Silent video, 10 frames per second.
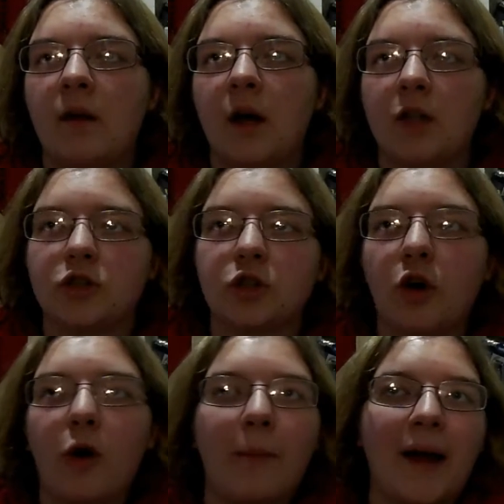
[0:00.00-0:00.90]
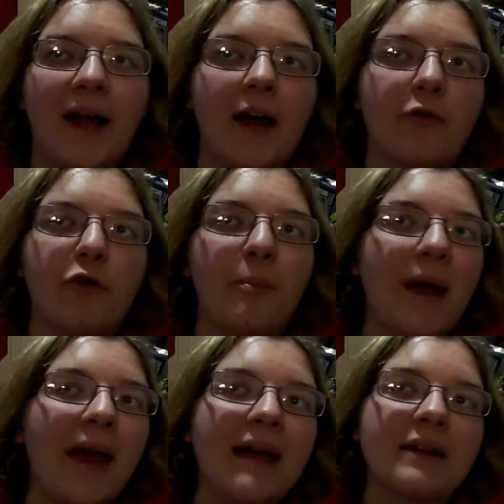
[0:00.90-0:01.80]
A troll might have
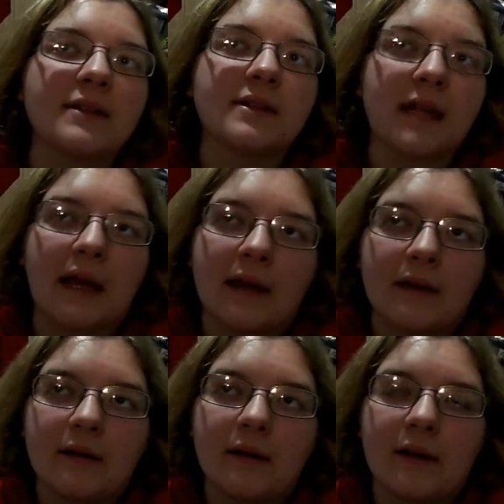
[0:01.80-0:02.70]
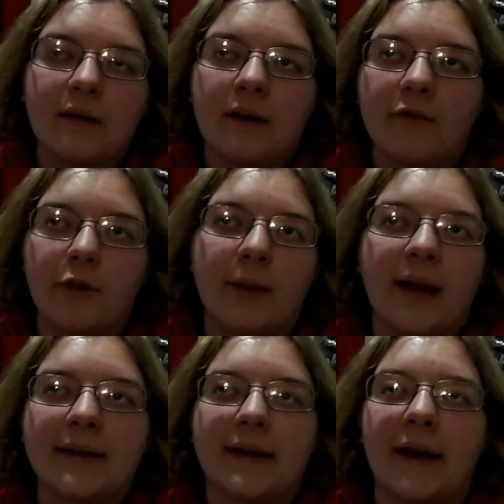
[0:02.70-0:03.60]
pants and a duffel
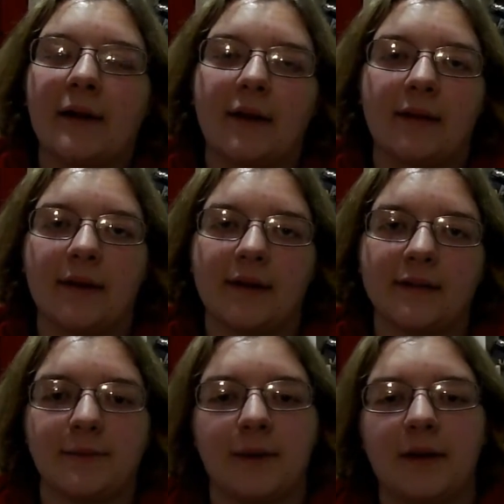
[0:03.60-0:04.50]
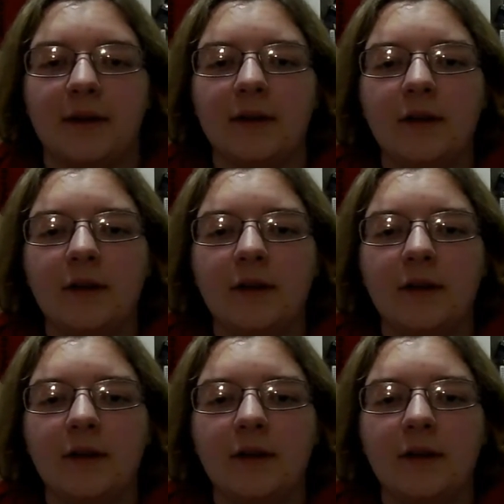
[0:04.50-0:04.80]
bag to carry things, but